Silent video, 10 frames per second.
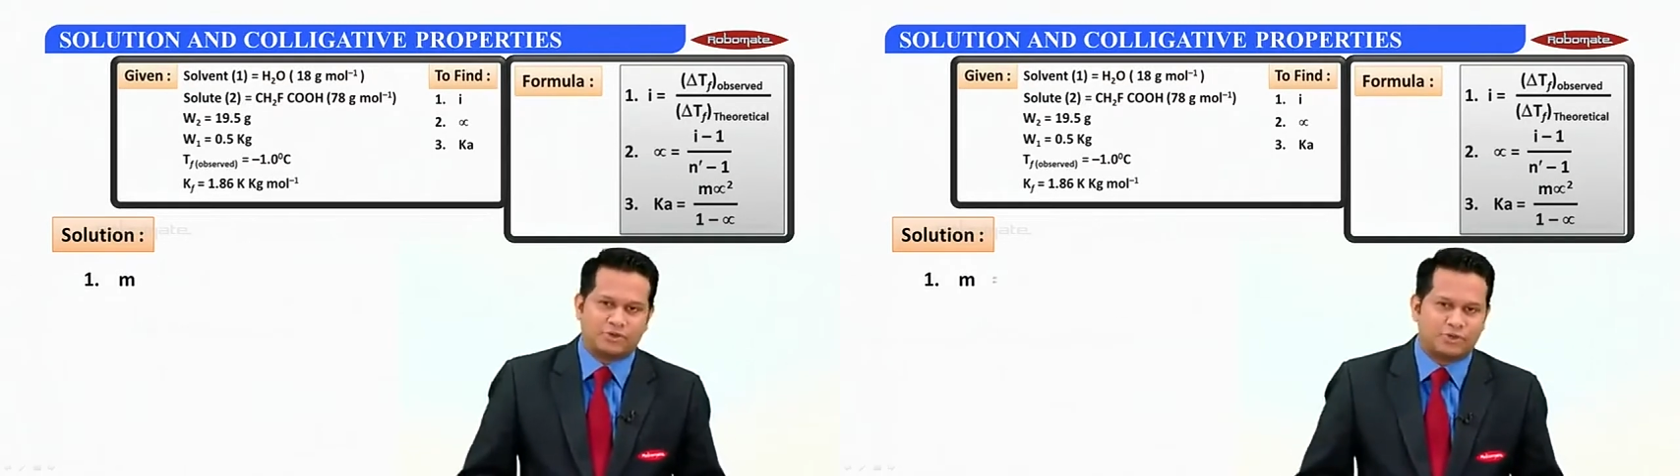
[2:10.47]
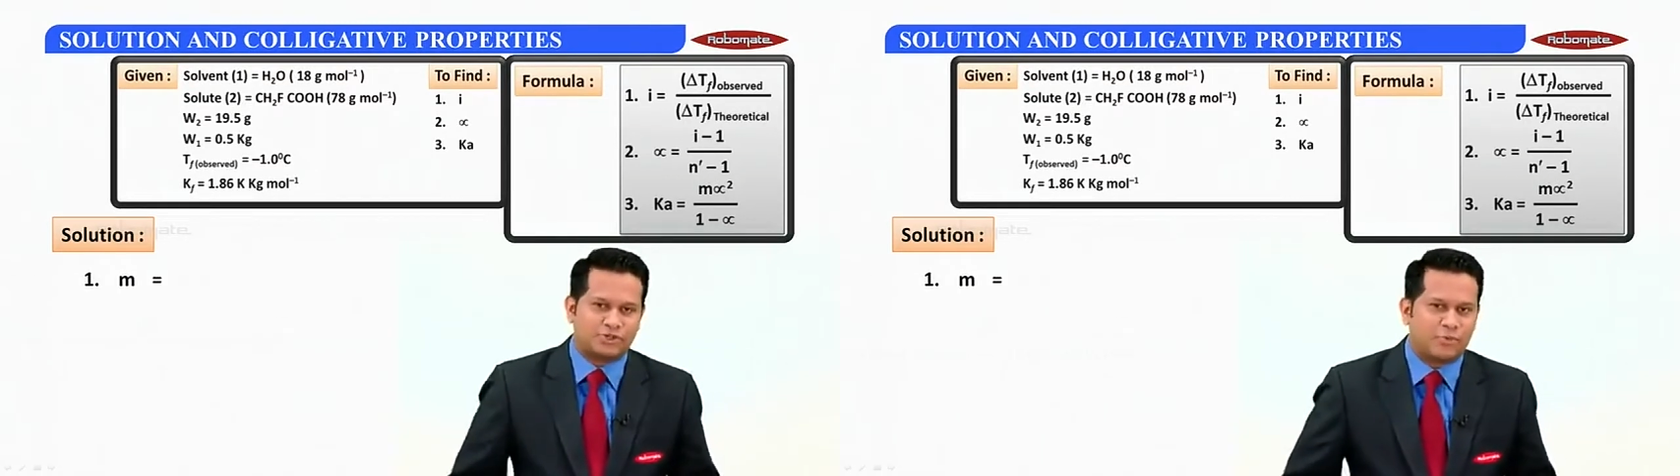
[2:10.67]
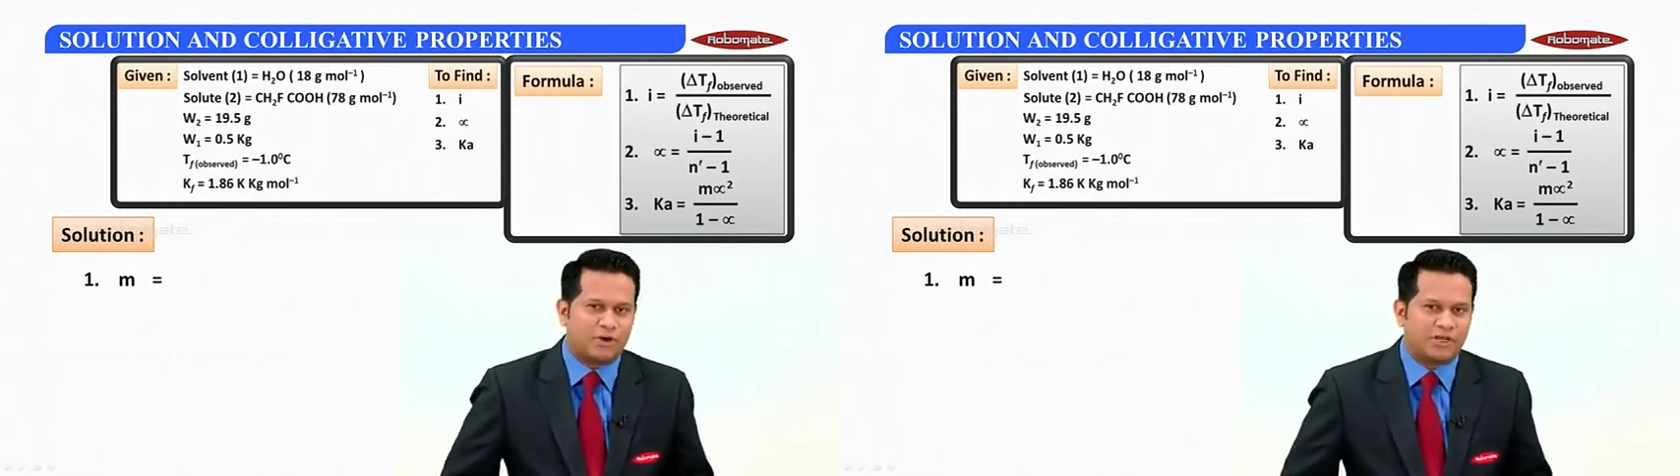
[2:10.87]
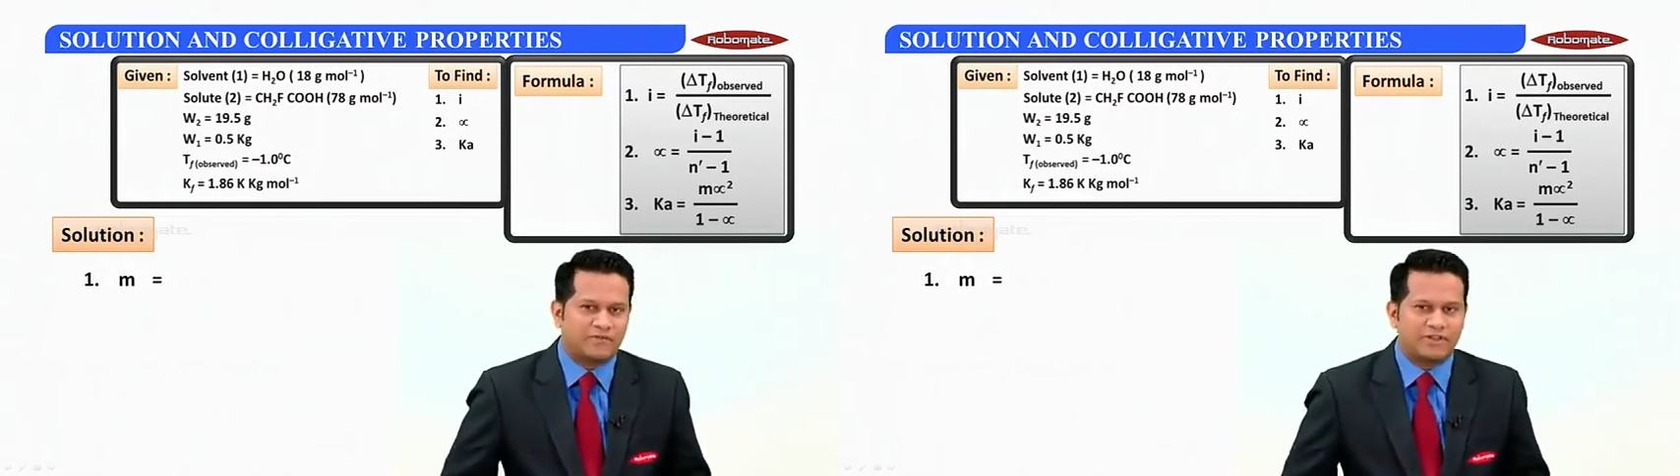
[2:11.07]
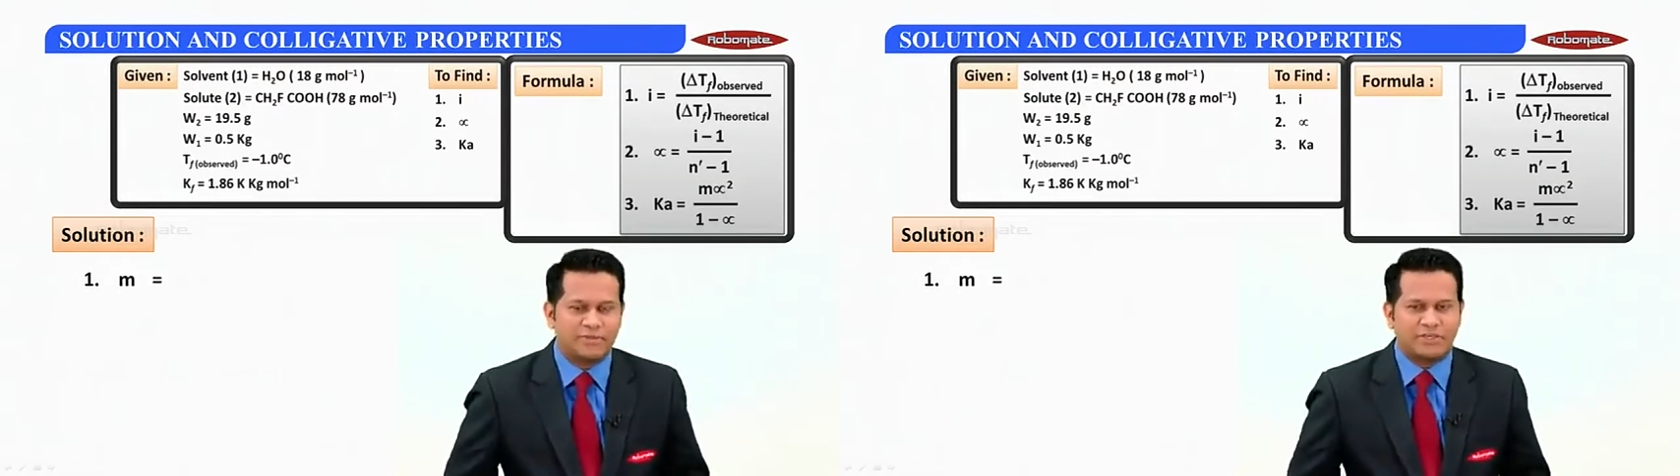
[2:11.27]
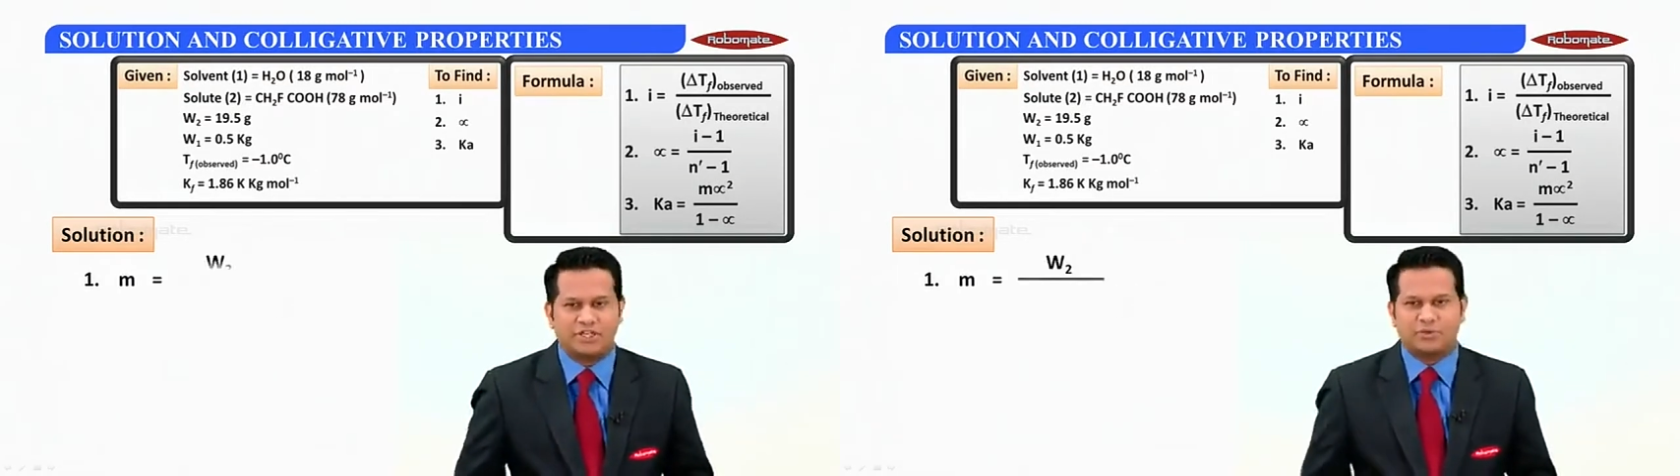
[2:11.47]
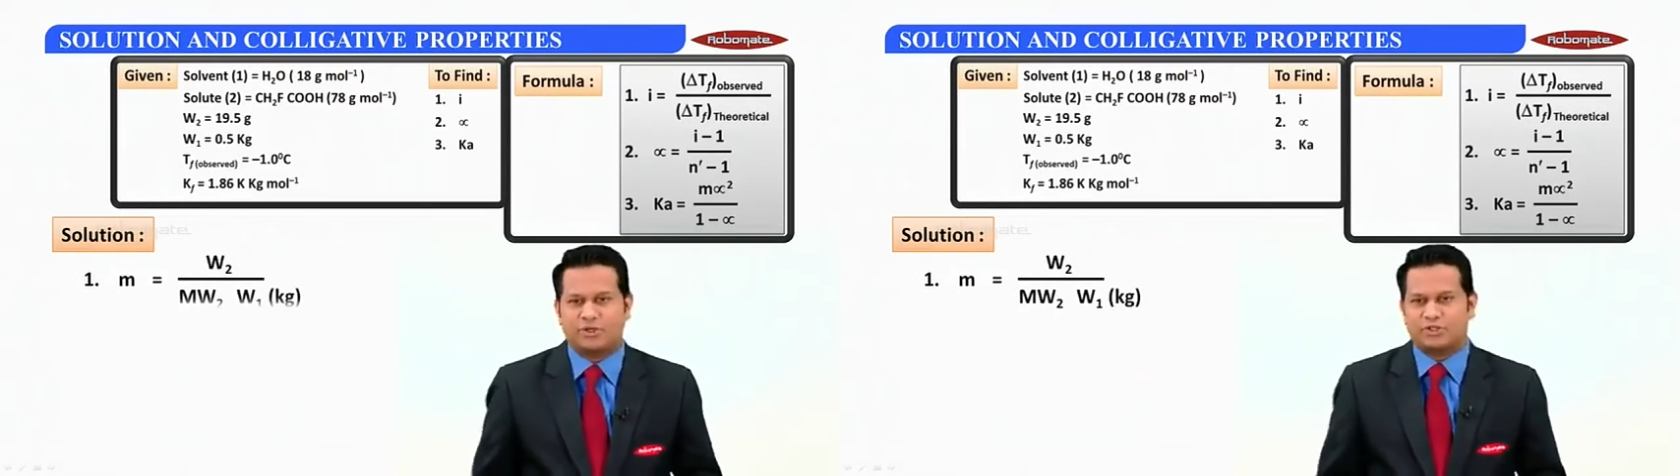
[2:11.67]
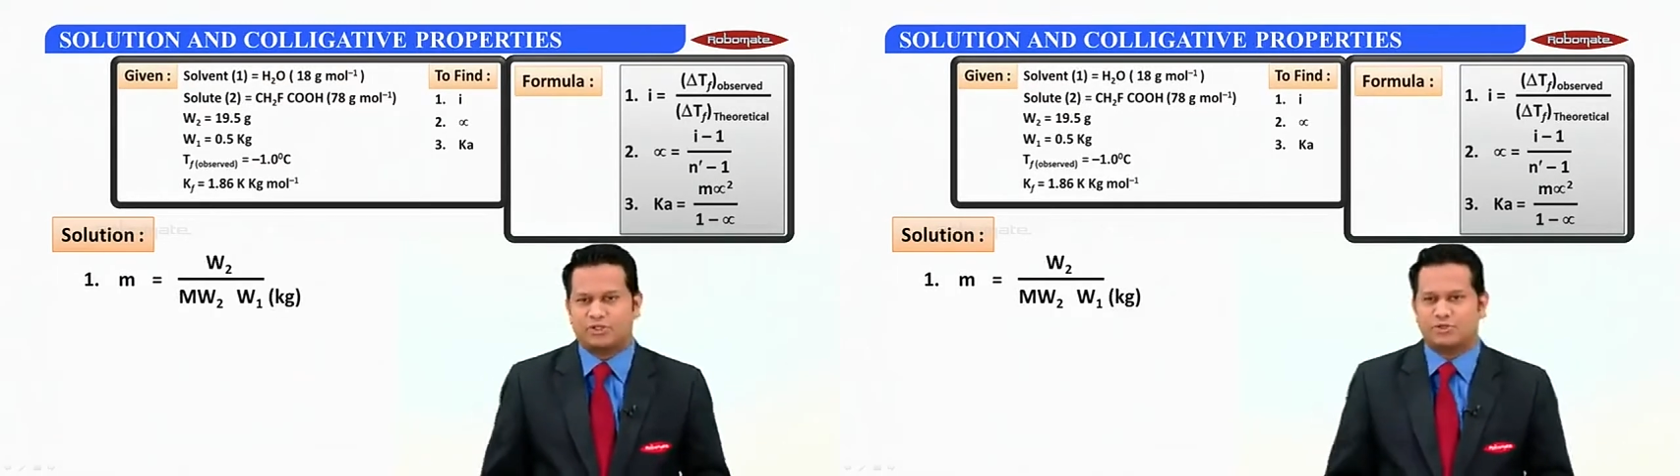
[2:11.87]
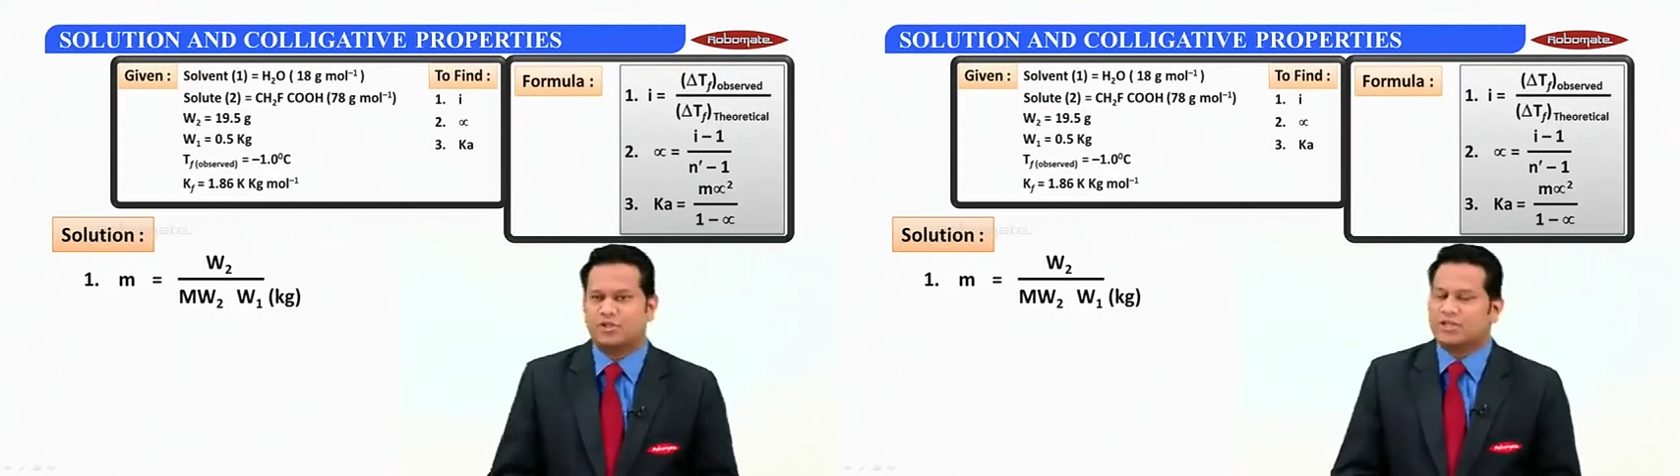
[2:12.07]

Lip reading: So small m will be equal to